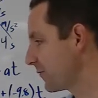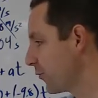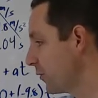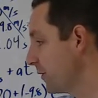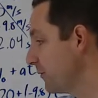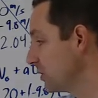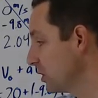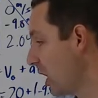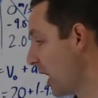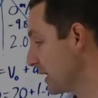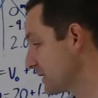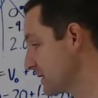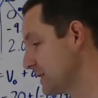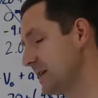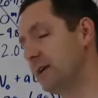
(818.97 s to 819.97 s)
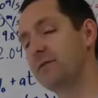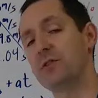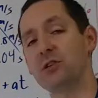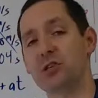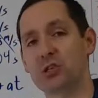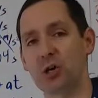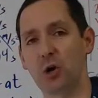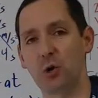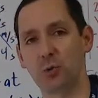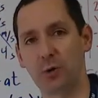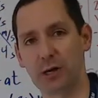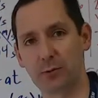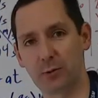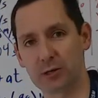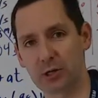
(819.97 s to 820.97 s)
for the velocity of the stone
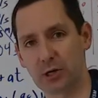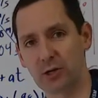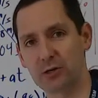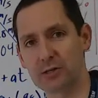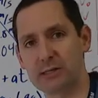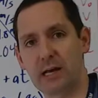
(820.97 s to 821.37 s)
when it returns.